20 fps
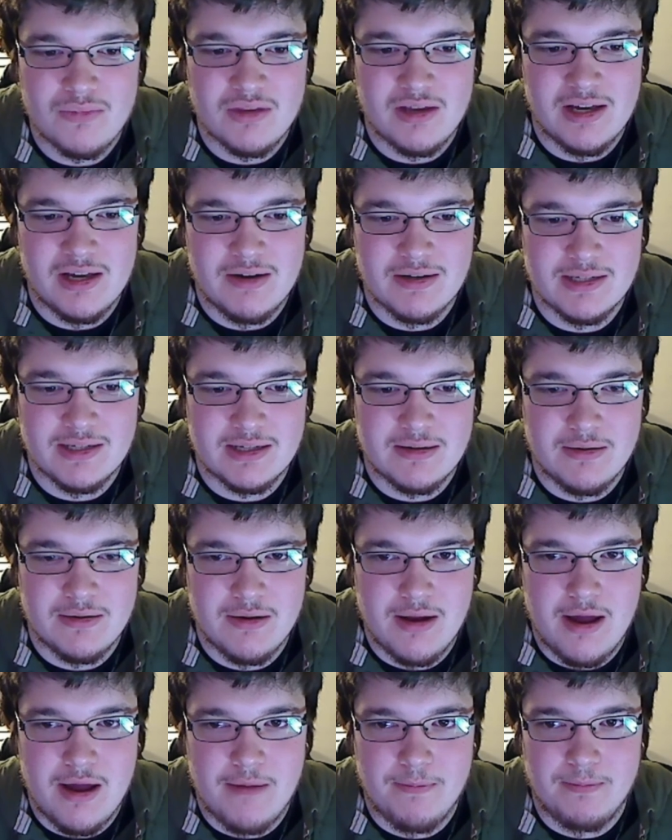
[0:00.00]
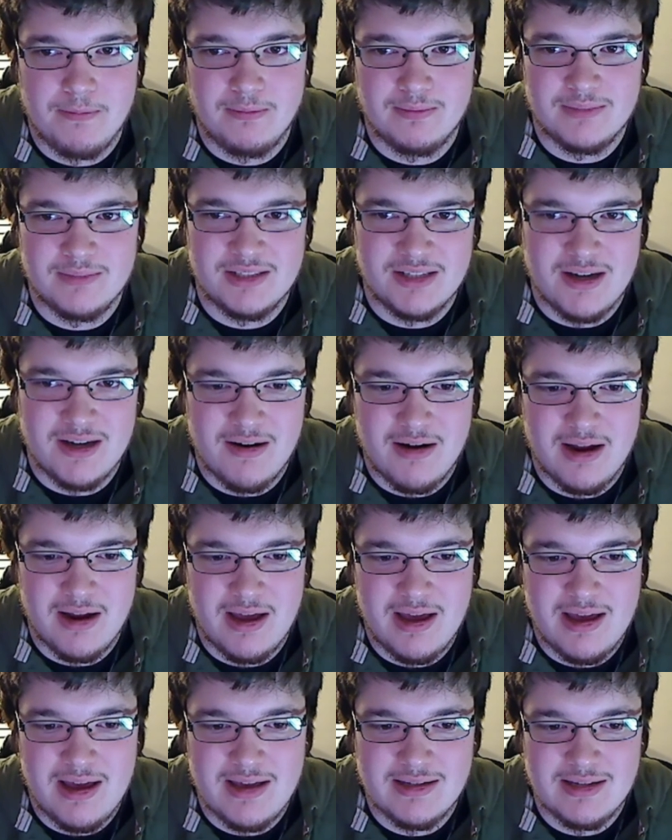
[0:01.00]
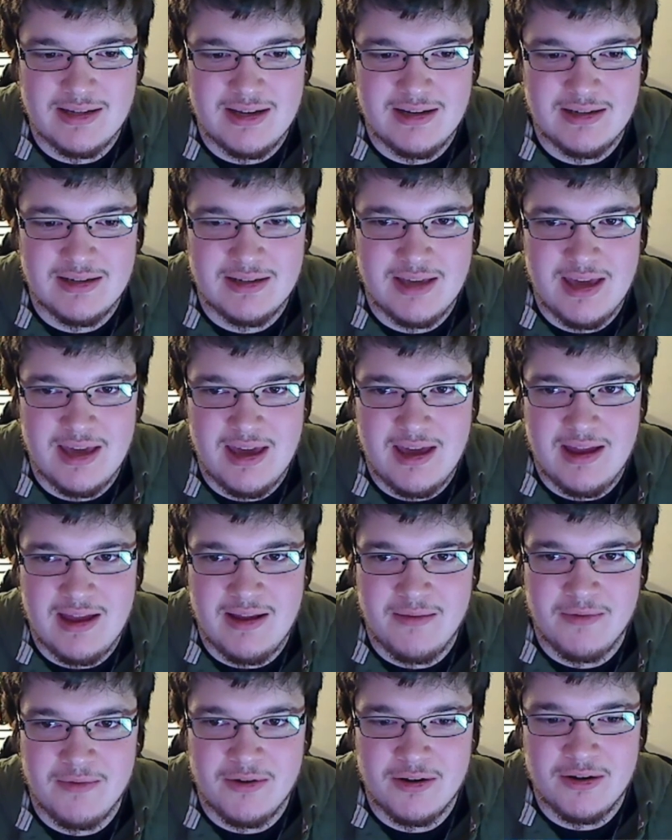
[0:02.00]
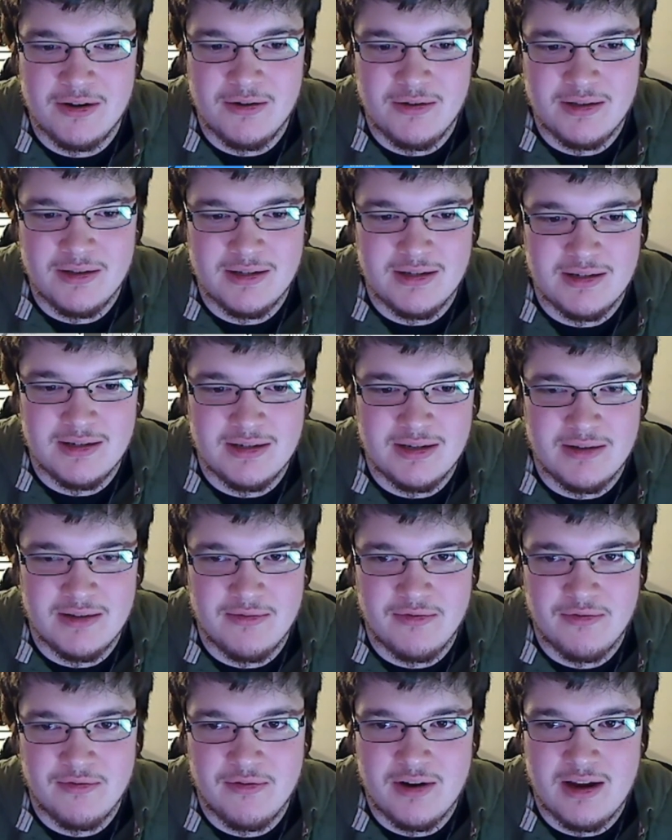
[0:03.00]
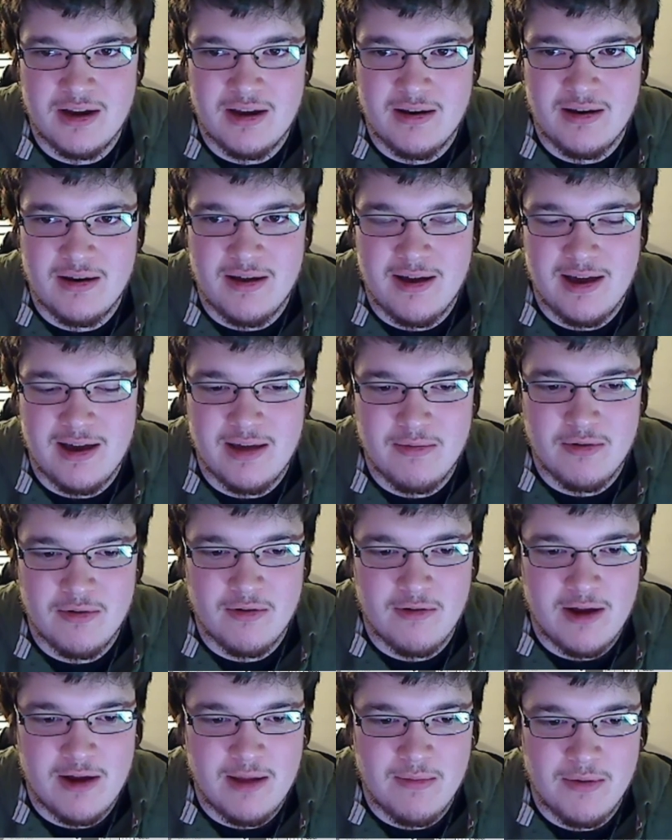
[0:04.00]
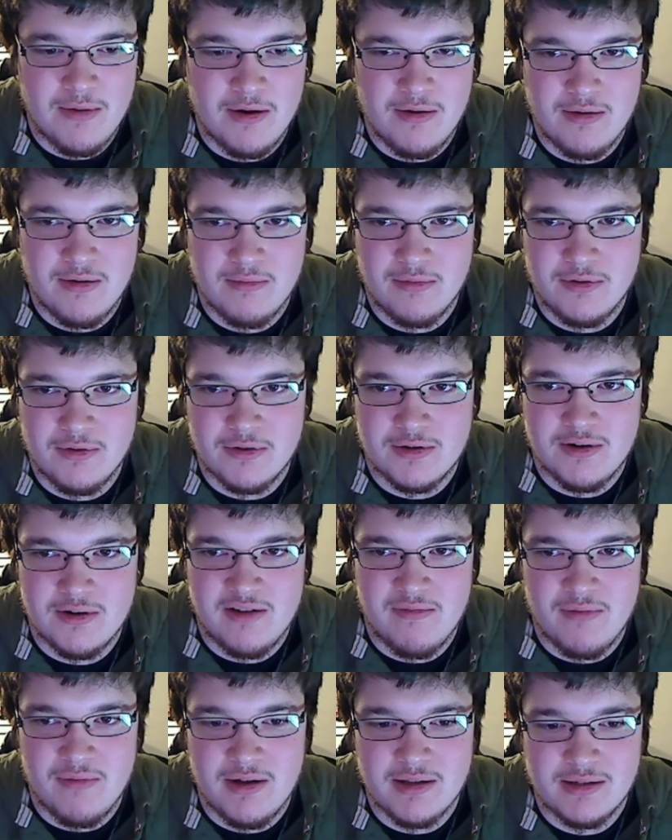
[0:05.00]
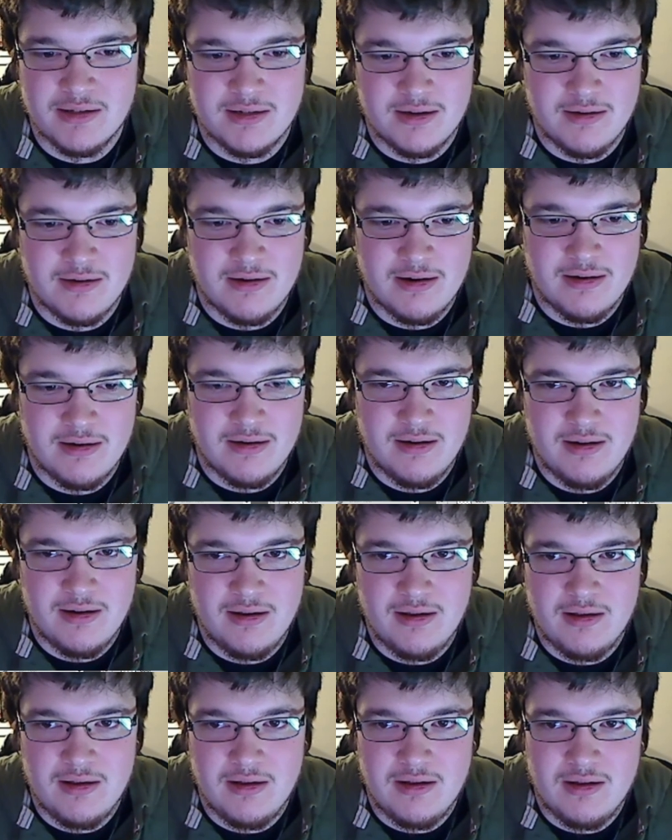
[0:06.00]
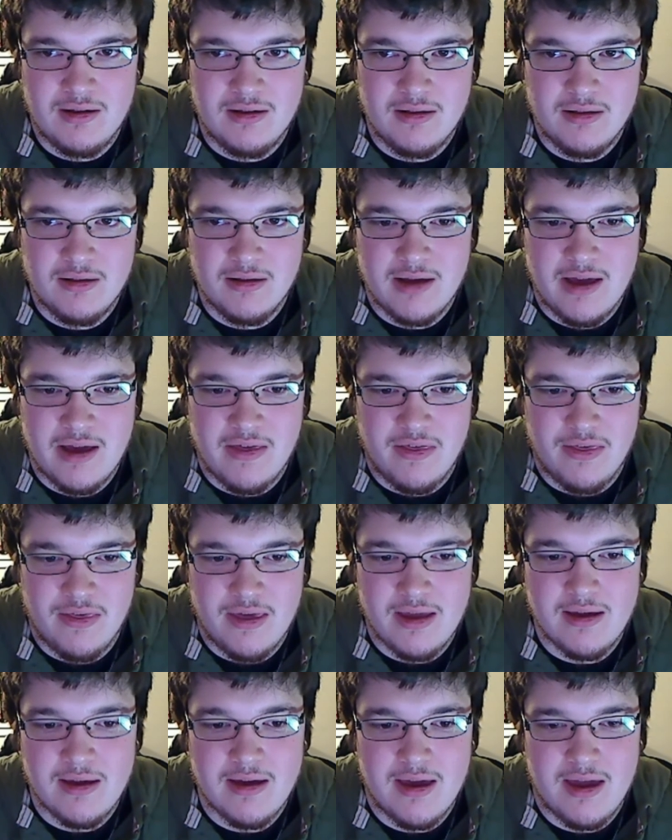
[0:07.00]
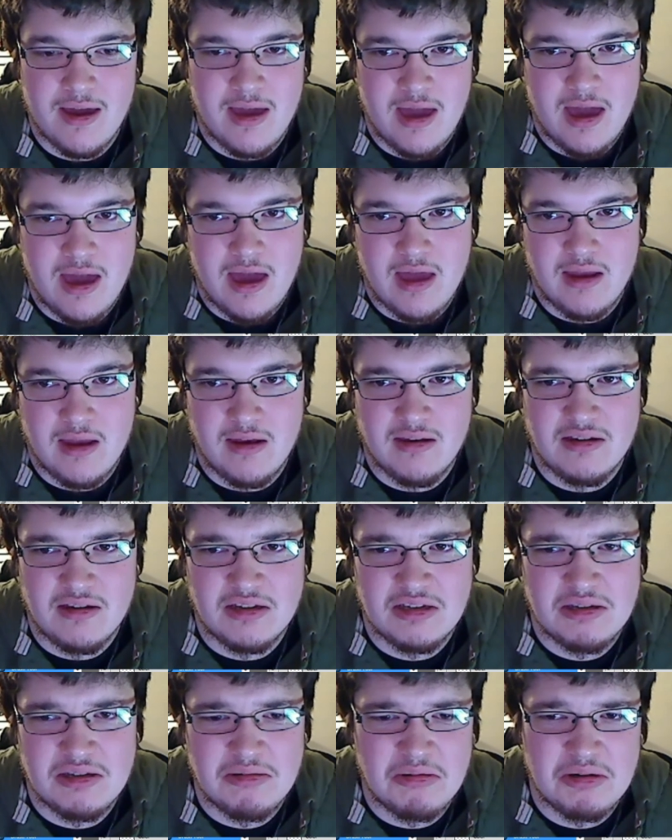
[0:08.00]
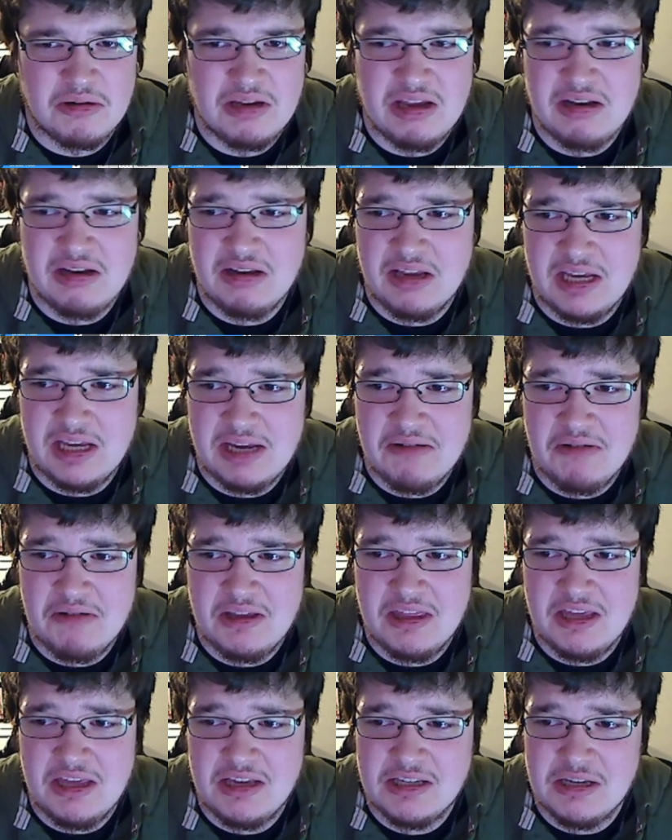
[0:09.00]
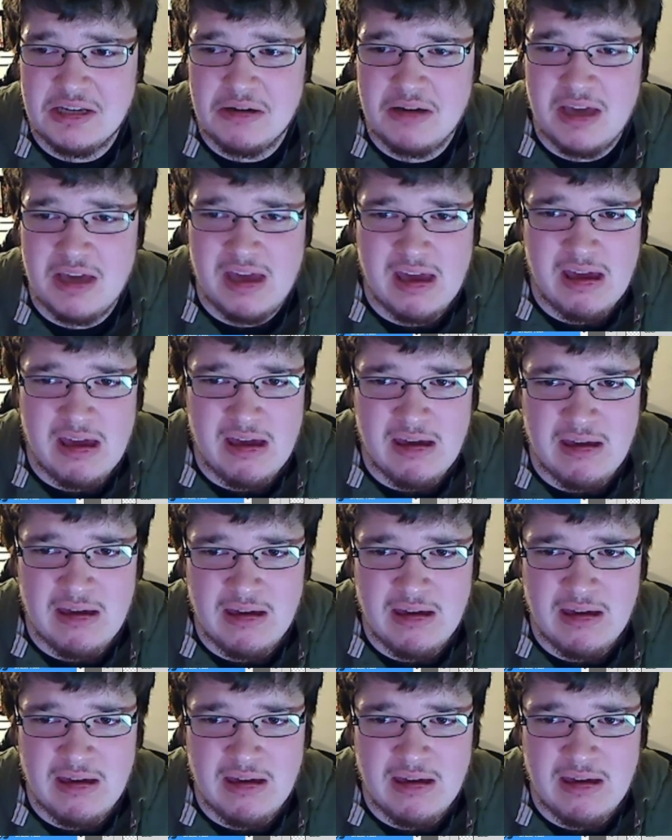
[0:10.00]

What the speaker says: I was like, nope, sorry guys, I just can't. I'm gonna go listen to friggin' Hybrid Rainbow and Blues Drive Monster, and I think I can, and just pretend like everything's okay.